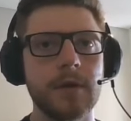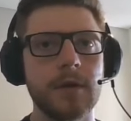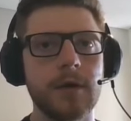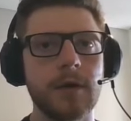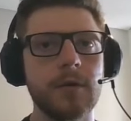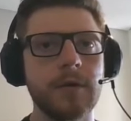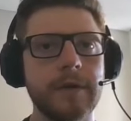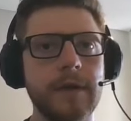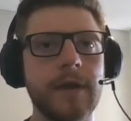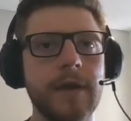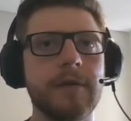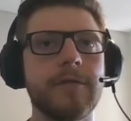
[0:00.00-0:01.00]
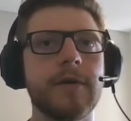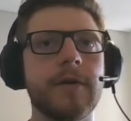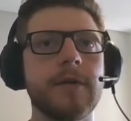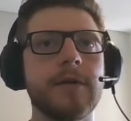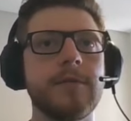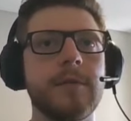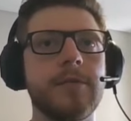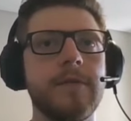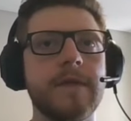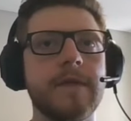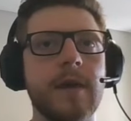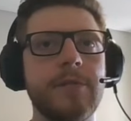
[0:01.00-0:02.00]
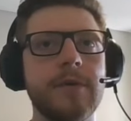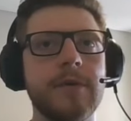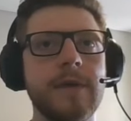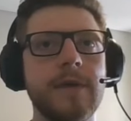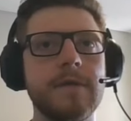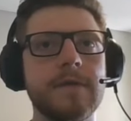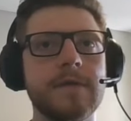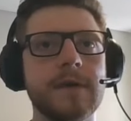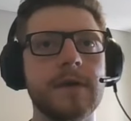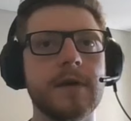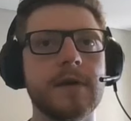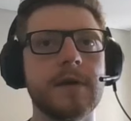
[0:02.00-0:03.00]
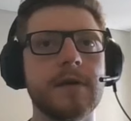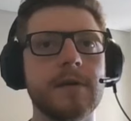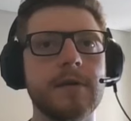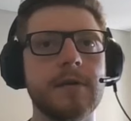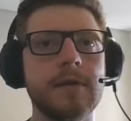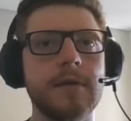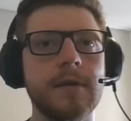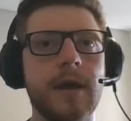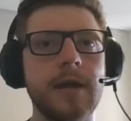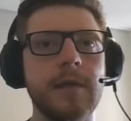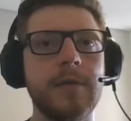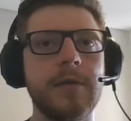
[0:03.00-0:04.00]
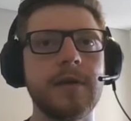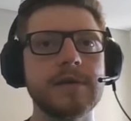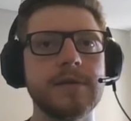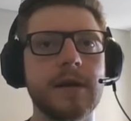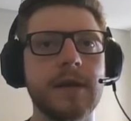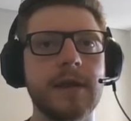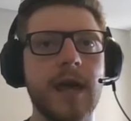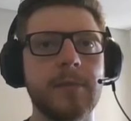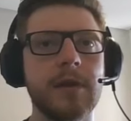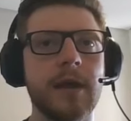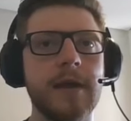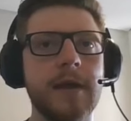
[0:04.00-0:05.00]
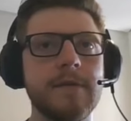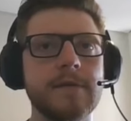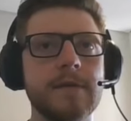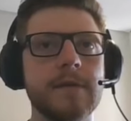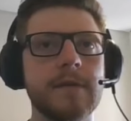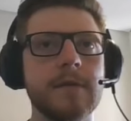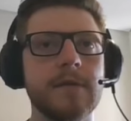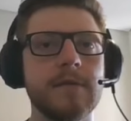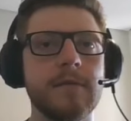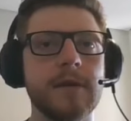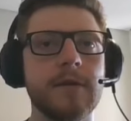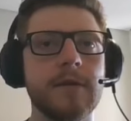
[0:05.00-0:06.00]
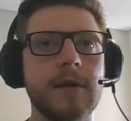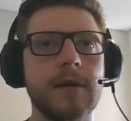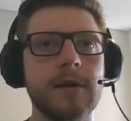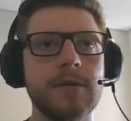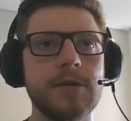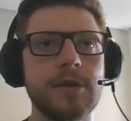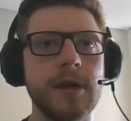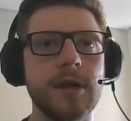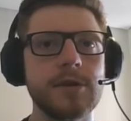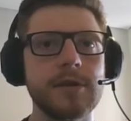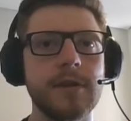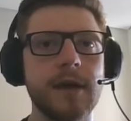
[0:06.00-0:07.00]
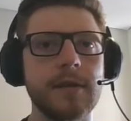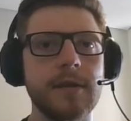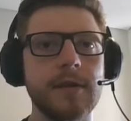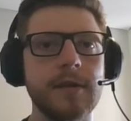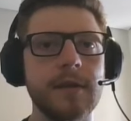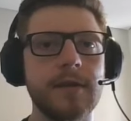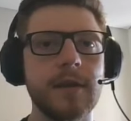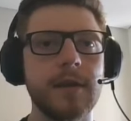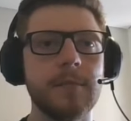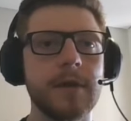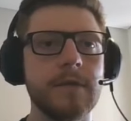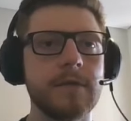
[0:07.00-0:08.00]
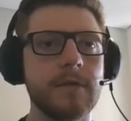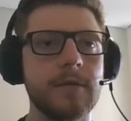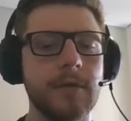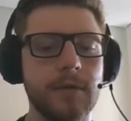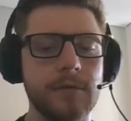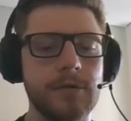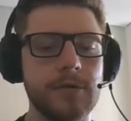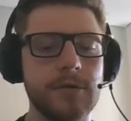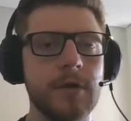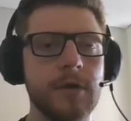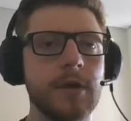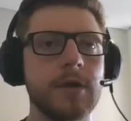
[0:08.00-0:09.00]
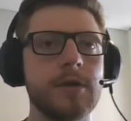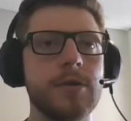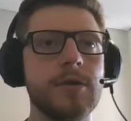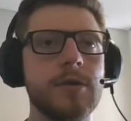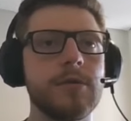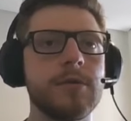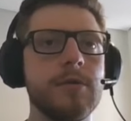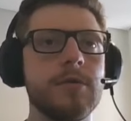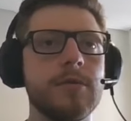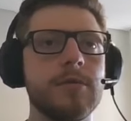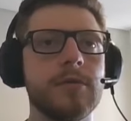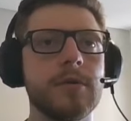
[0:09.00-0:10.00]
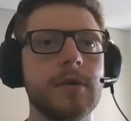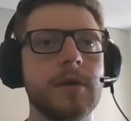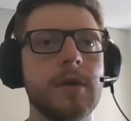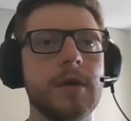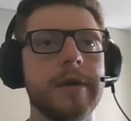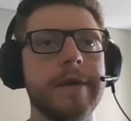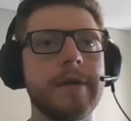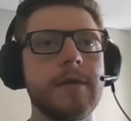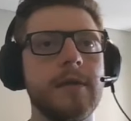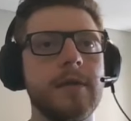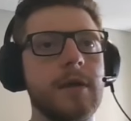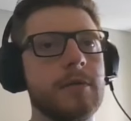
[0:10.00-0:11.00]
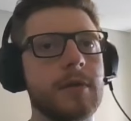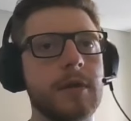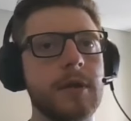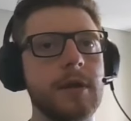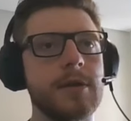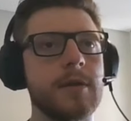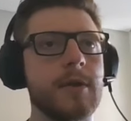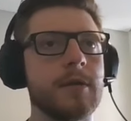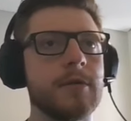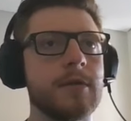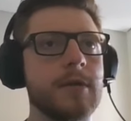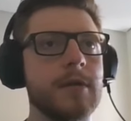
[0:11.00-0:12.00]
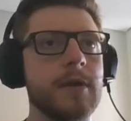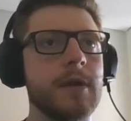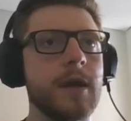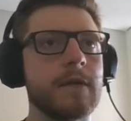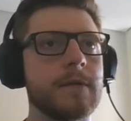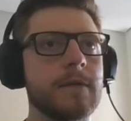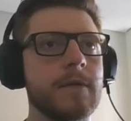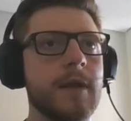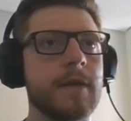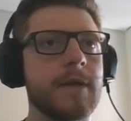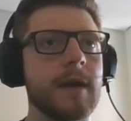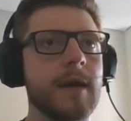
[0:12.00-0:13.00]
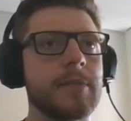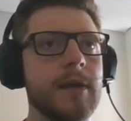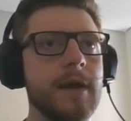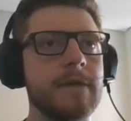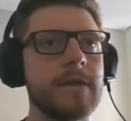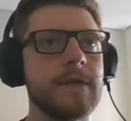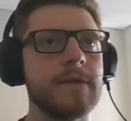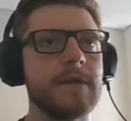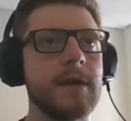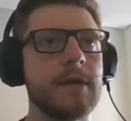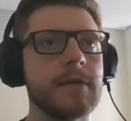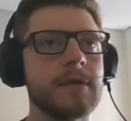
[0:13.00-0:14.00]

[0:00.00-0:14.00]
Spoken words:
Oh, another thing that I forgot in the previous episode, this item here is not capitalized. So we're gonna need to change that in the template. So go to do new.html.ex. So let's capitalize this thing.